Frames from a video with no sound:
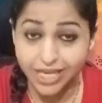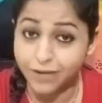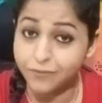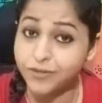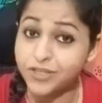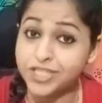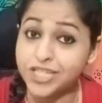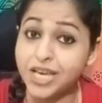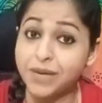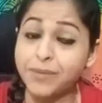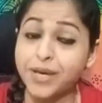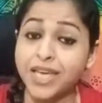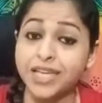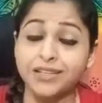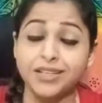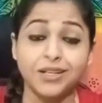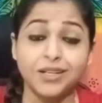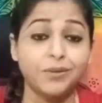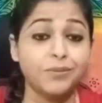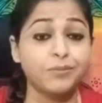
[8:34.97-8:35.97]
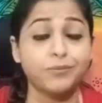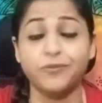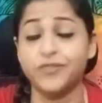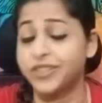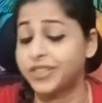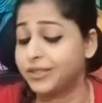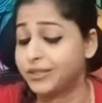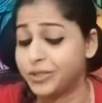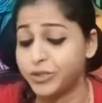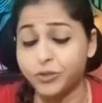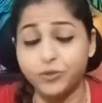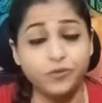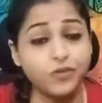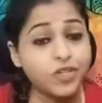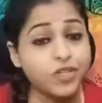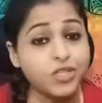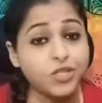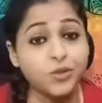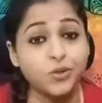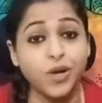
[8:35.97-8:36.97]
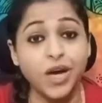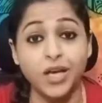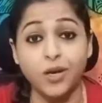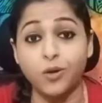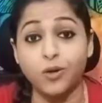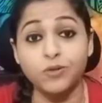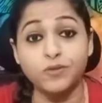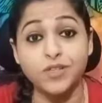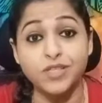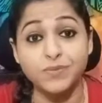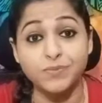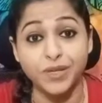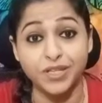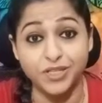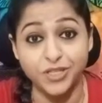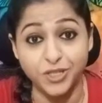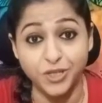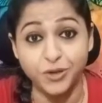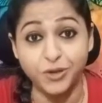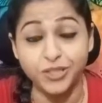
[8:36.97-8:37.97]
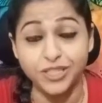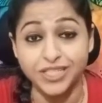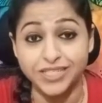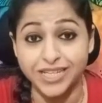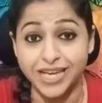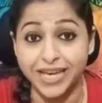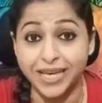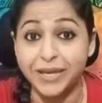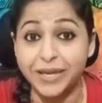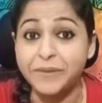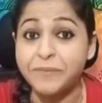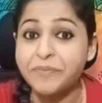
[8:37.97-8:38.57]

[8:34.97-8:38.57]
Every time I come with a new video, I always make sure that I